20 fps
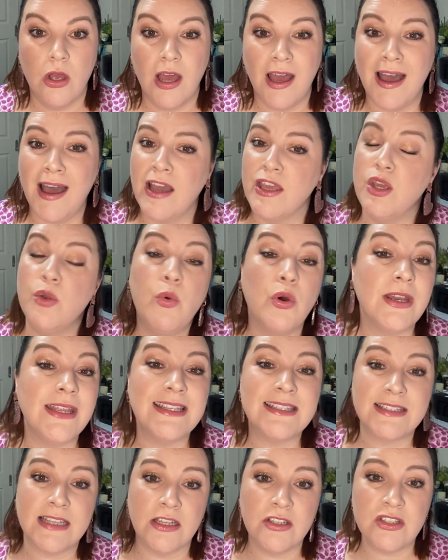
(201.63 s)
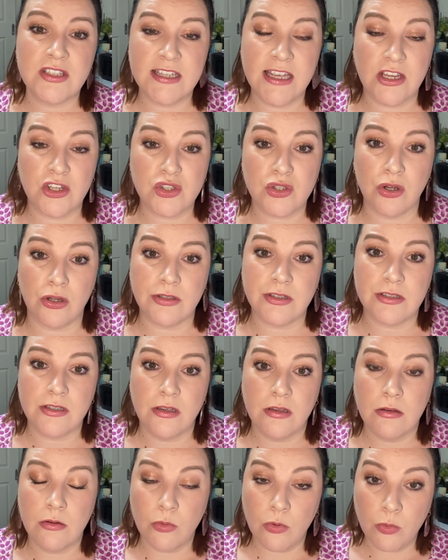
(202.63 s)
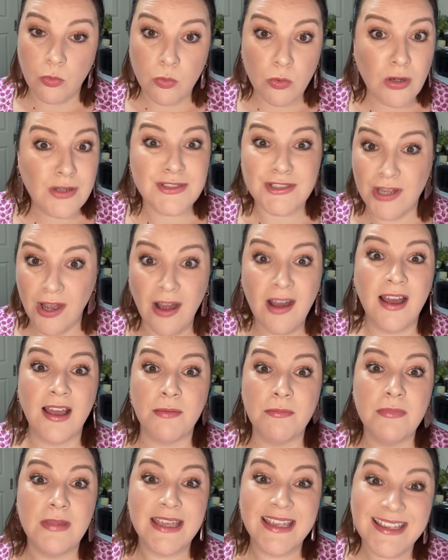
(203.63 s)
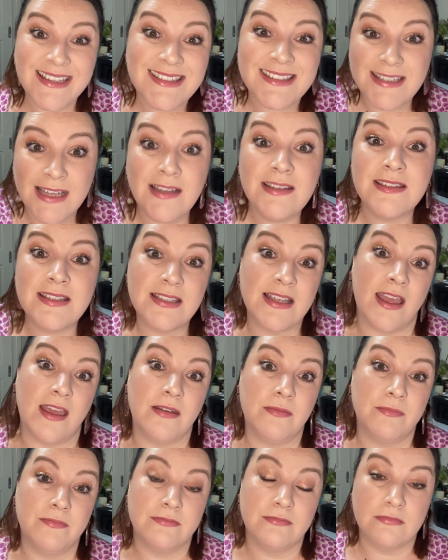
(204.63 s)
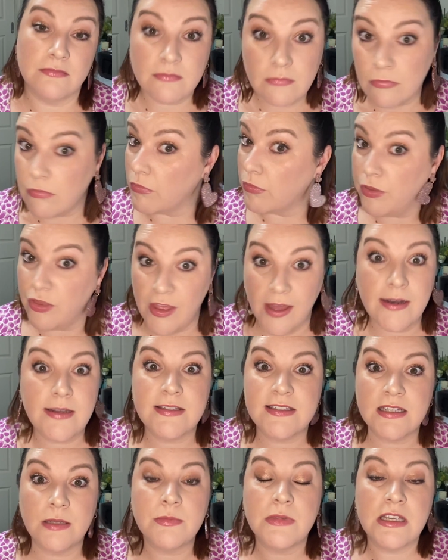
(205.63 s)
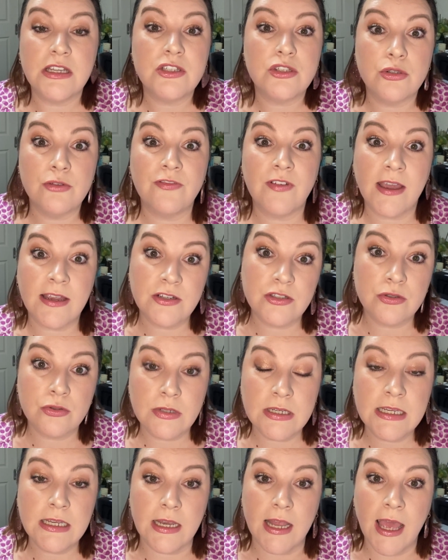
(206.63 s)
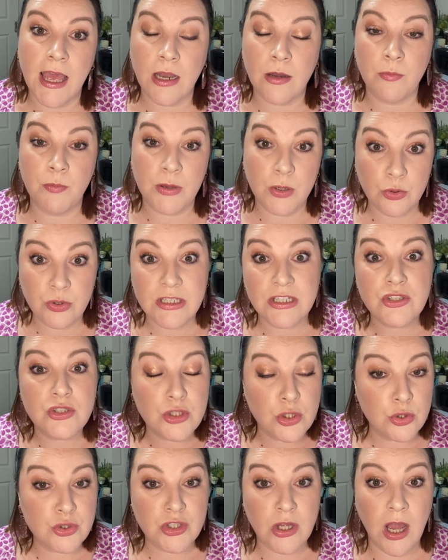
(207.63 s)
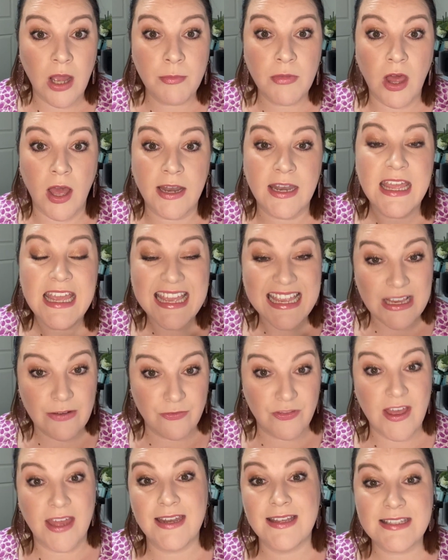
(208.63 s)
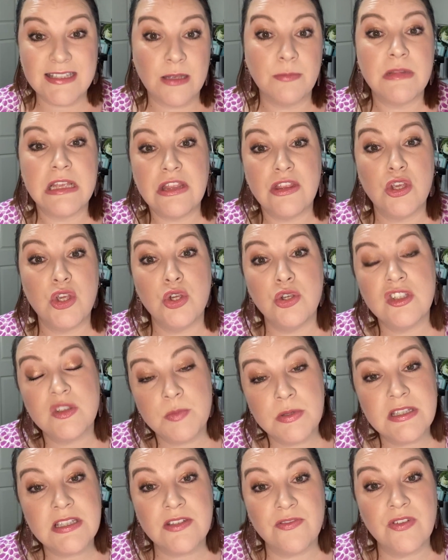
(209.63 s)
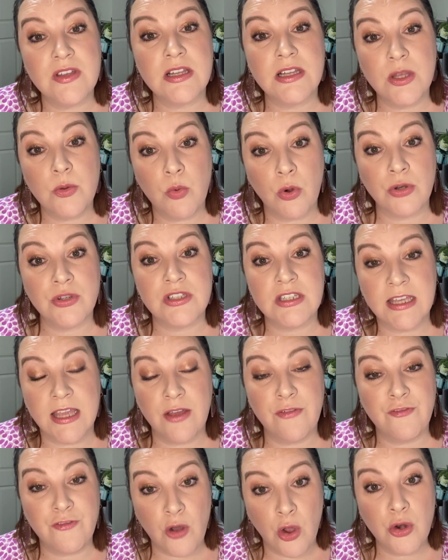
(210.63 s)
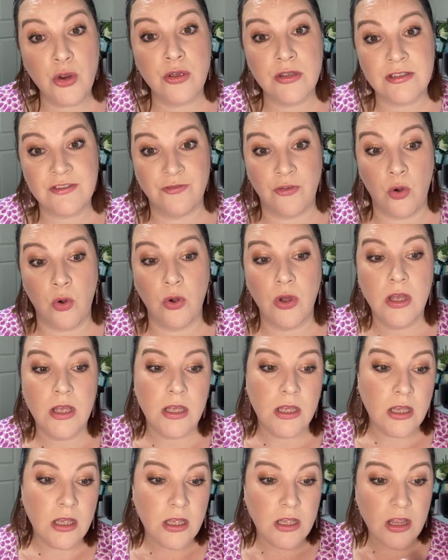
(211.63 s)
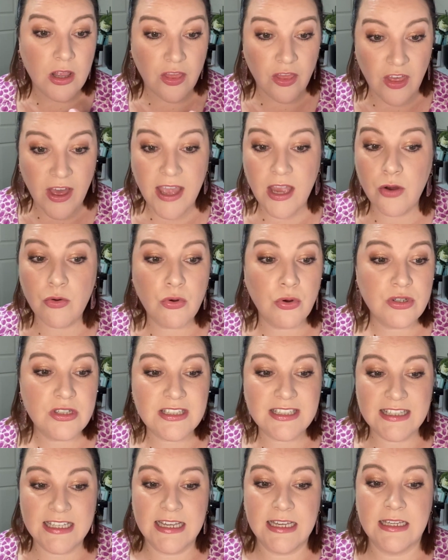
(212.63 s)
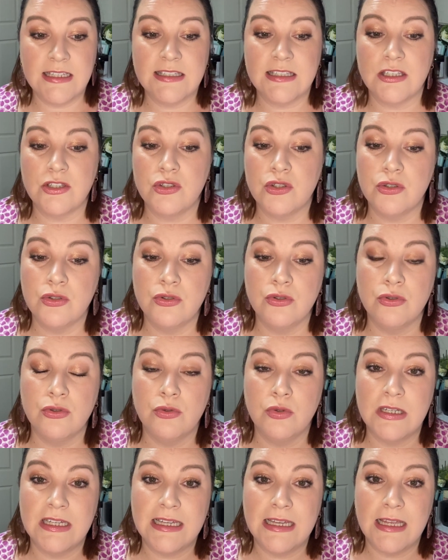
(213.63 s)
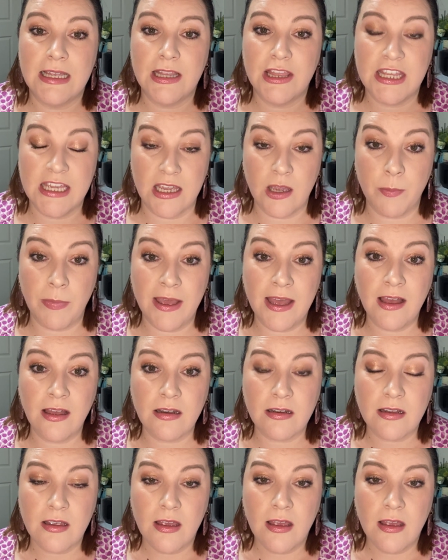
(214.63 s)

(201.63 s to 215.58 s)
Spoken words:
Are you wanting sunset shots? What time is sunset? That is something to factor in and build into your timeline if that is something that you specifically want to get photos for. They are all just things to think about.